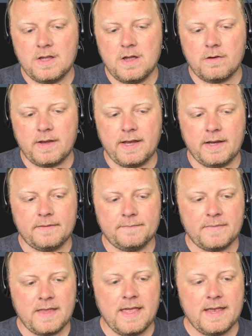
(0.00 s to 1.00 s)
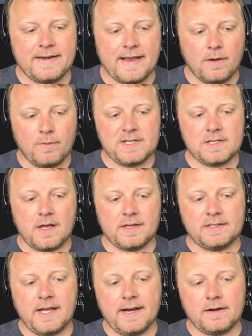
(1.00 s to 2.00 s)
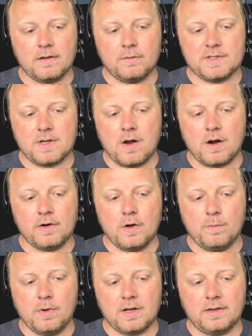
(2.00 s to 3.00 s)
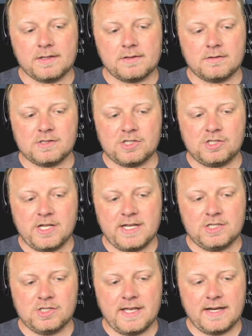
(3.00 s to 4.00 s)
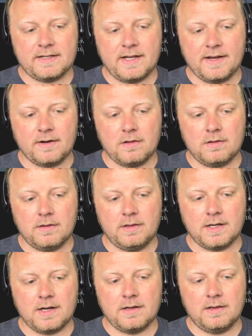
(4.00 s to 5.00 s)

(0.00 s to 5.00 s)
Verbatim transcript: Okay, now we saw the title was R Notebook. Let's change that title, and